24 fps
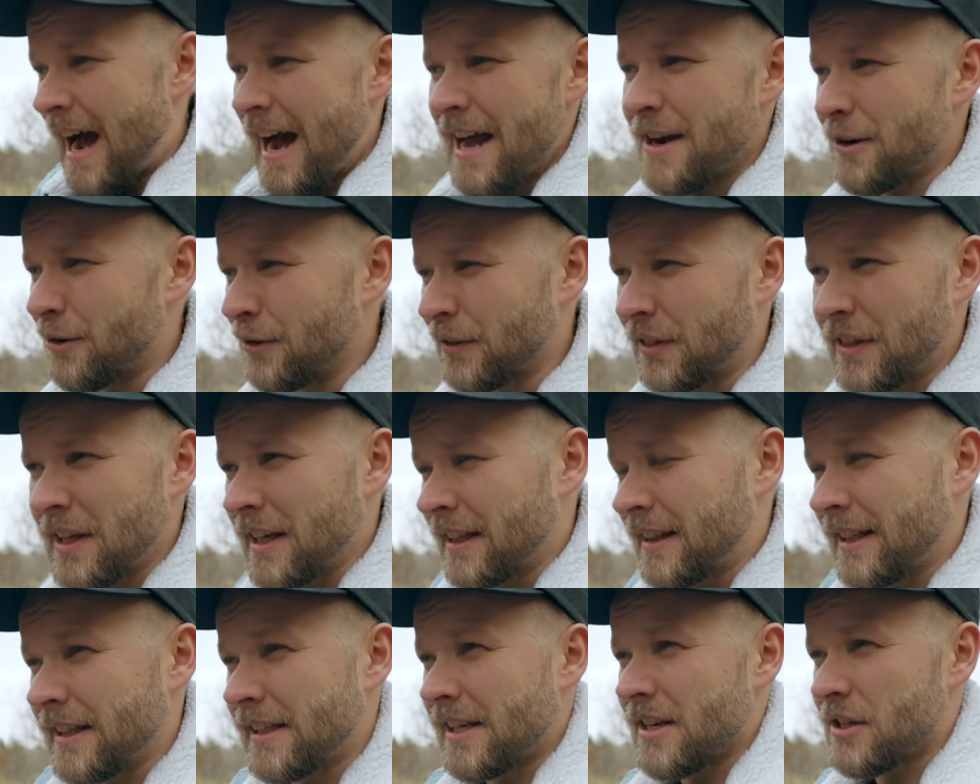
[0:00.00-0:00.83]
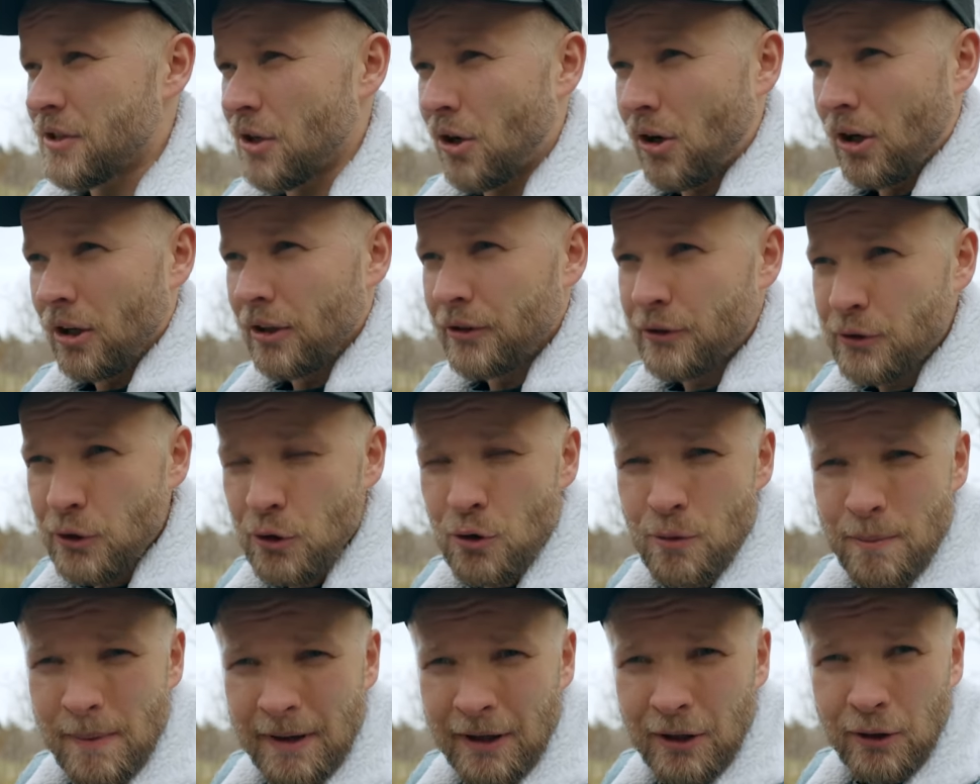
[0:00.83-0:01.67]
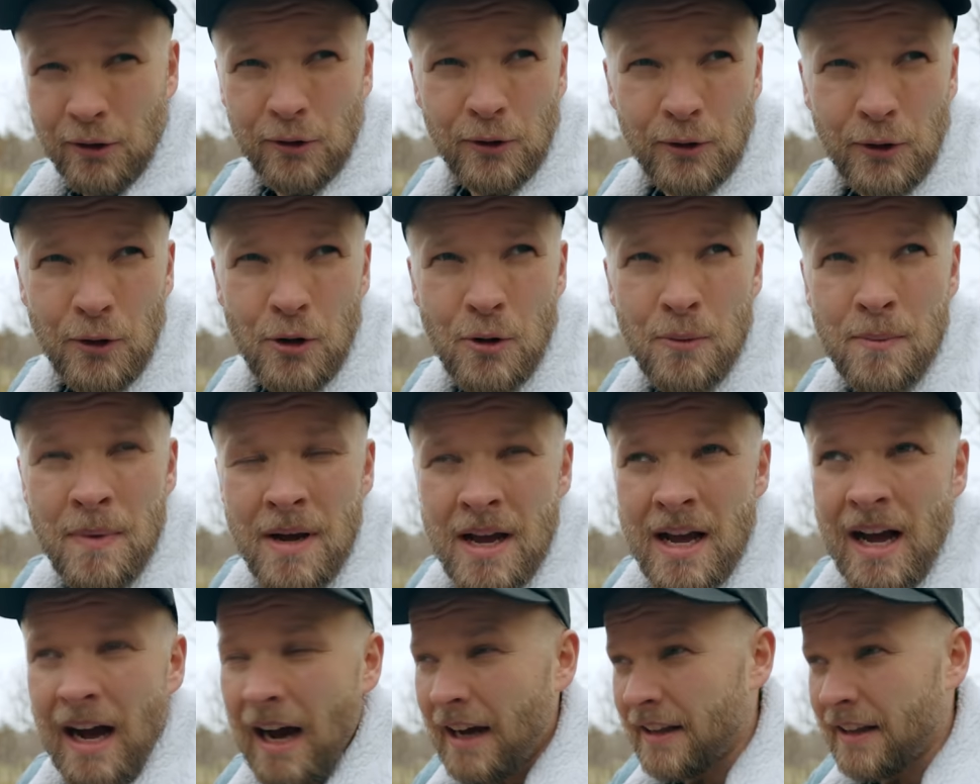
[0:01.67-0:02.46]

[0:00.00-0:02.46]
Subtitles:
I don't think this is all doom and gloom.